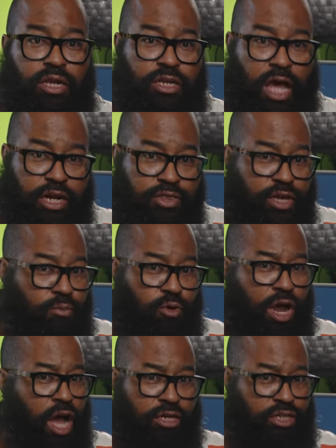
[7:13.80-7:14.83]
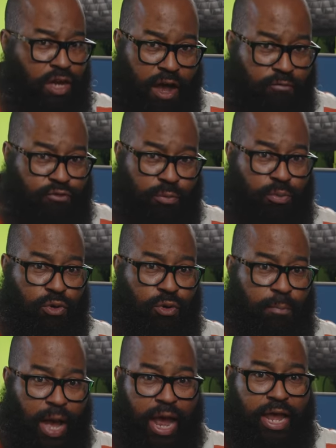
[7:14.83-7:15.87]
None of them were uncomfortable
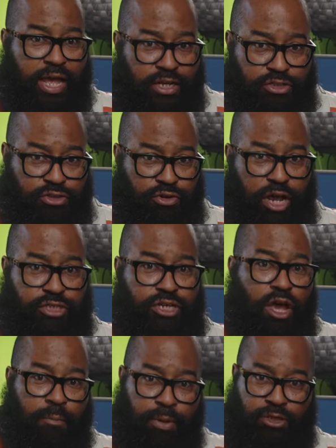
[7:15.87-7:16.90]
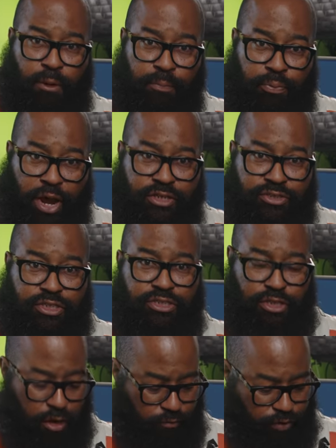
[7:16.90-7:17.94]
by any stretch, but the
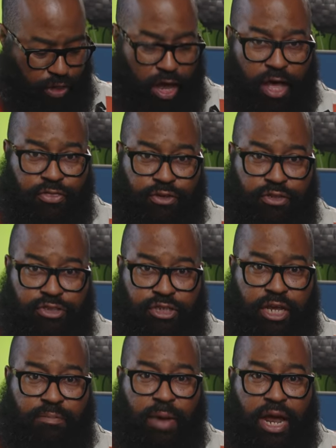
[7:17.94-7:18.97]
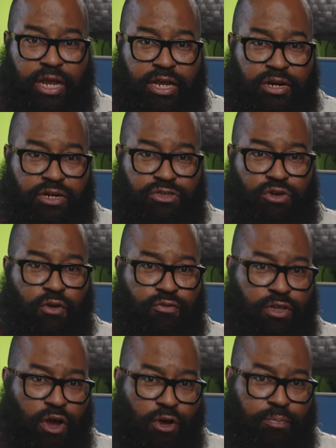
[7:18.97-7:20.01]
presence of the others in my ears over
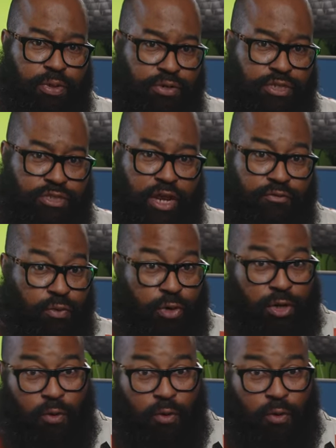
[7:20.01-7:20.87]
long periods never went